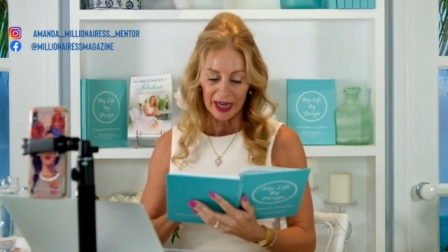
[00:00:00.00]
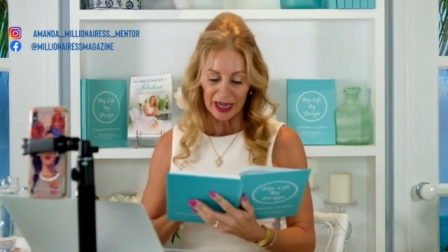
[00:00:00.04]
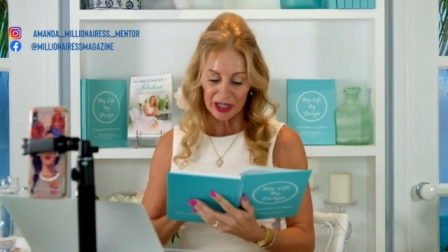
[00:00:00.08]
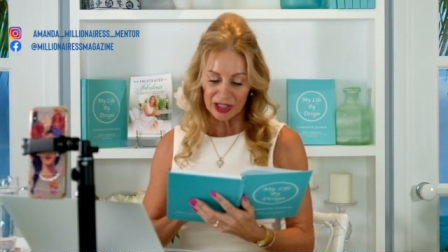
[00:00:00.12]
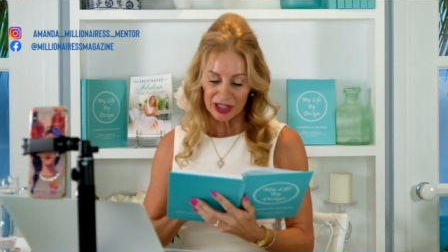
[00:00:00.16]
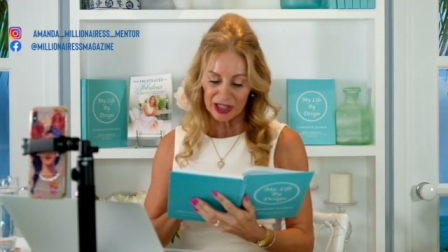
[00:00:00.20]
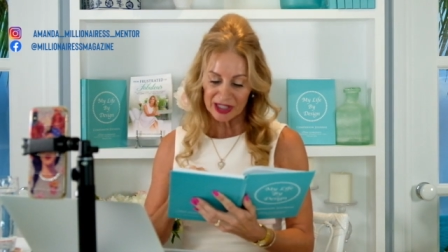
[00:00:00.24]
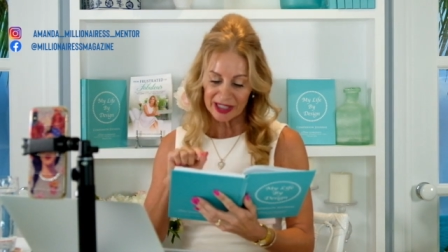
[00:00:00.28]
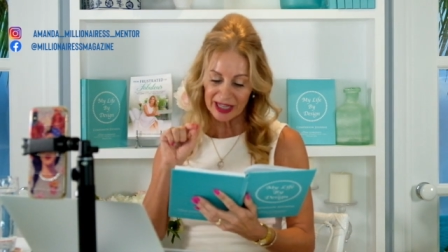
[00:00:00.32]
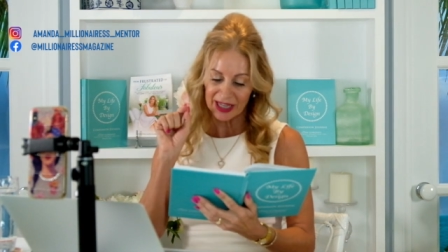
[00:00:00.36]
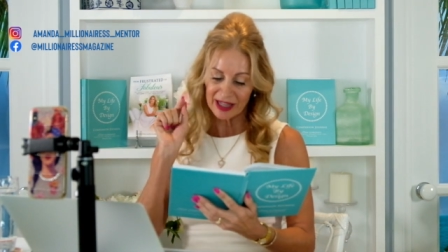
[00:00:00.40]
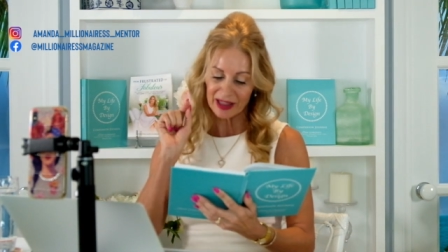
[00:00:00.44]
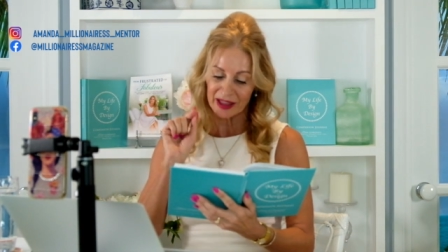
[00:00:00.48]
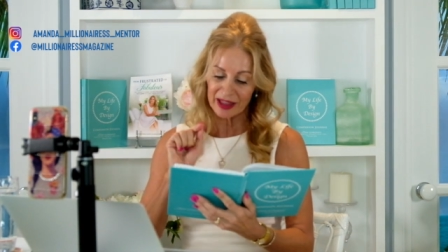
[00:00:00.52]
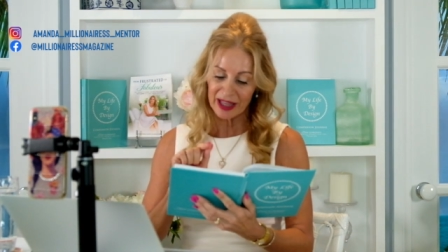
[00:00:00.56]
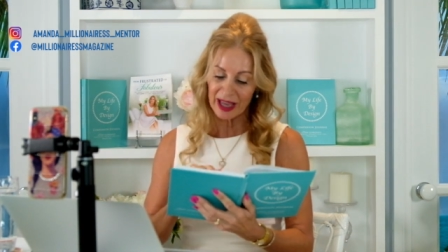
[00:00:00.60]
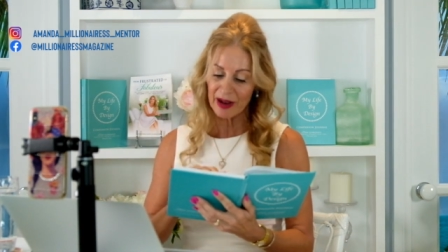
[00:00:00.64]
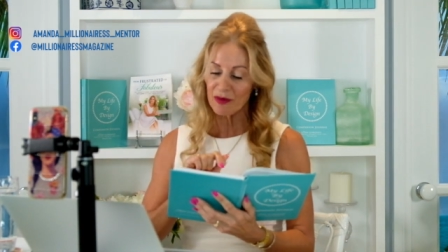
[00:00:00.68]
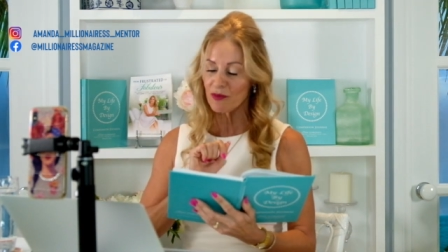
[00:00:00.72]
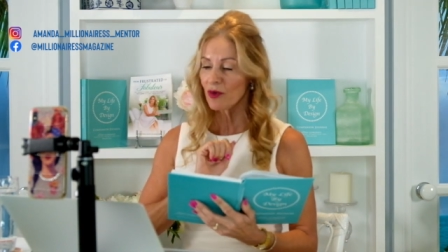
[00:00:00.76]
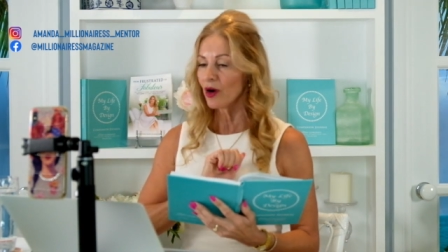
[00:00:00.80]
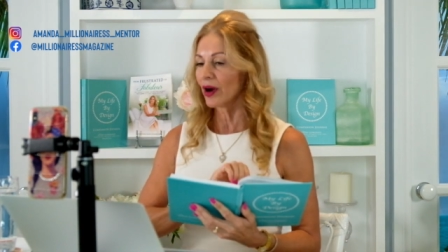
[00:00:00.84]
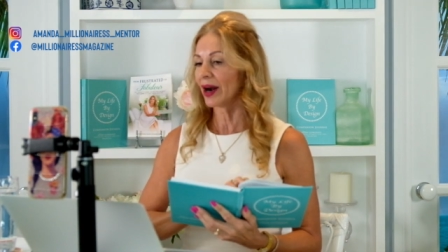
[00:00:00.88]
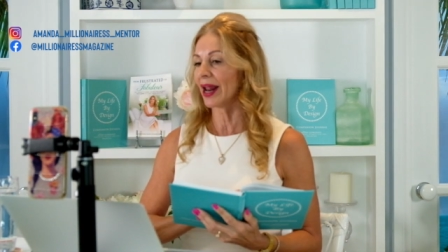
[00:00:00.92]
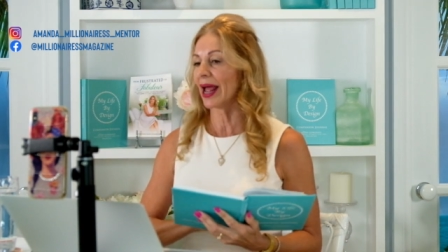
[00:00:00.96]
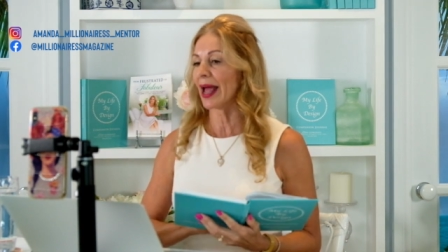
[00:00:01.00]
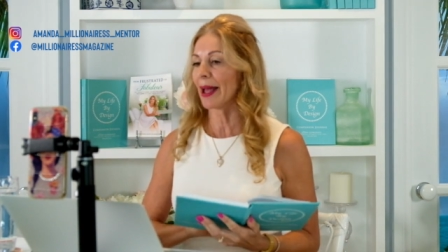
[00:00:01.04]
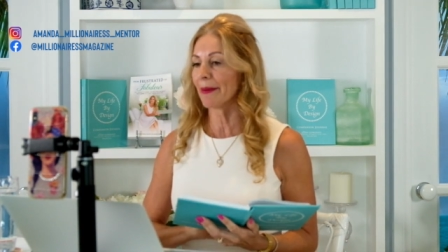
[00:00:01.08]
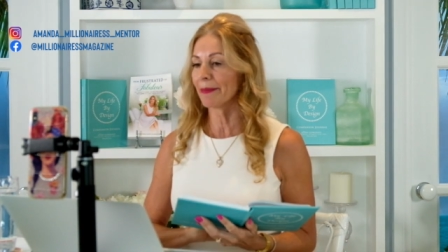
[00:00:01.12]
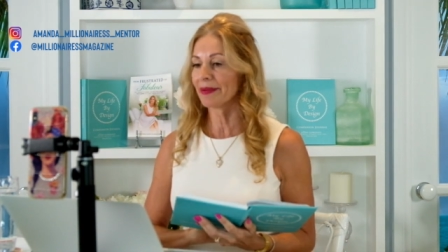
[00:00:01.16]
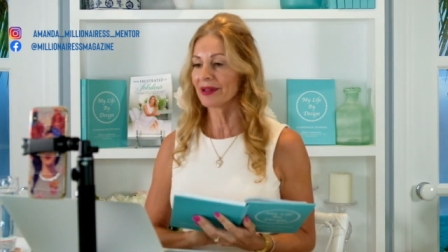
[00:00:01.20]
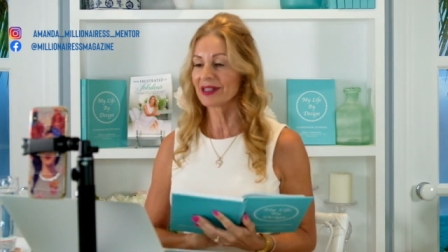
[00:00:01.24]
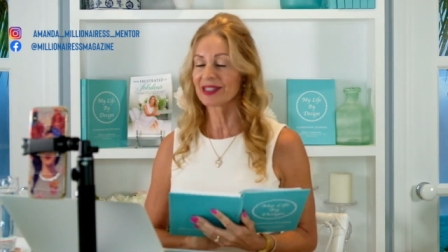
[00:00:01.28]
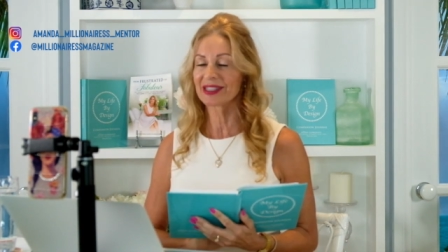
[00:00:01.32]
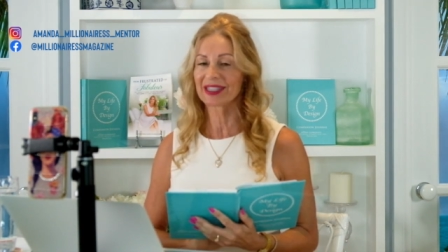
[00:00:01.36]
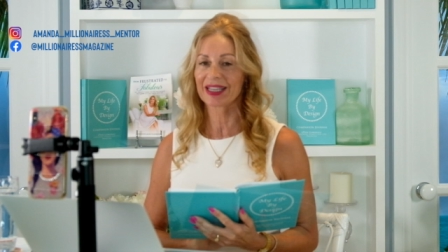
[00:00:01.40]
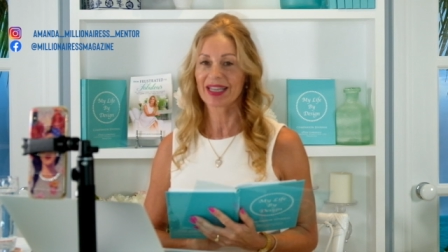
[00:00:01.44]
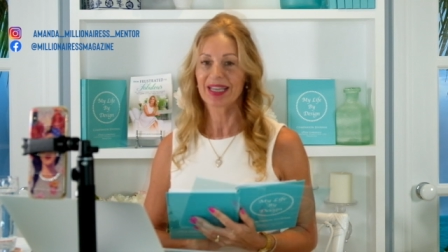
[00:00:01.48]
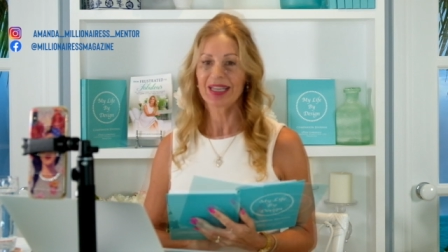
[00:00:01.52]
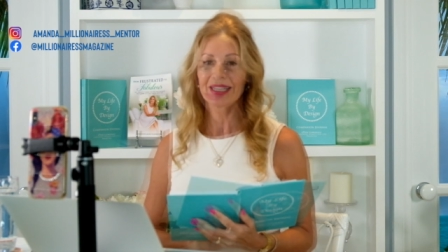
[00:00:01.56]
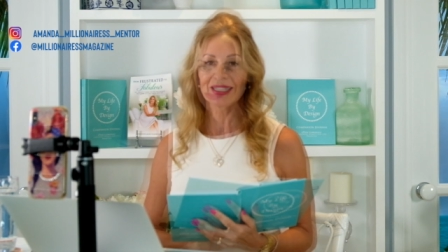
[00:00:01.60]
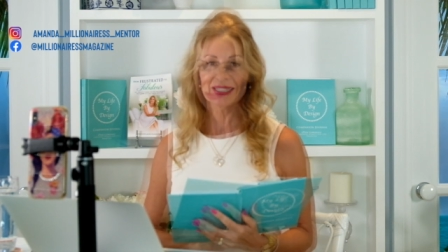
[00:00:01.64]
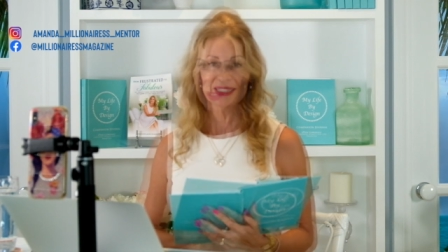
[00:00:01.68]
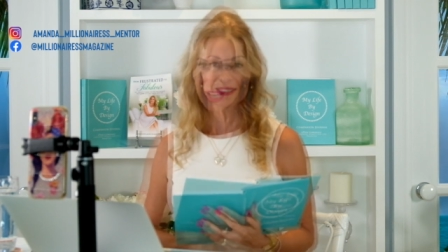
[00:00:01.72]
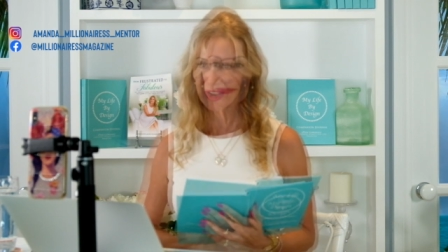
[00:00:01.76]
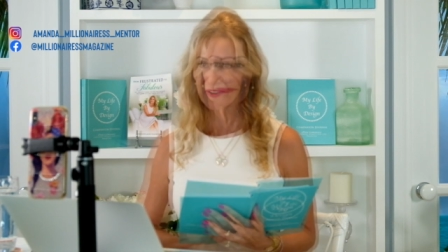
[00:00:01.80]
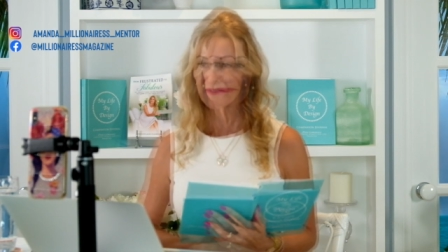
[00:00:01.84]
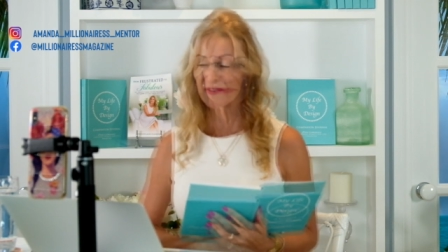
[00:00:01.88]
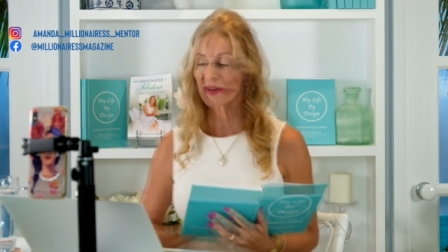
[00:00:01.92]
And she said, then what happens is,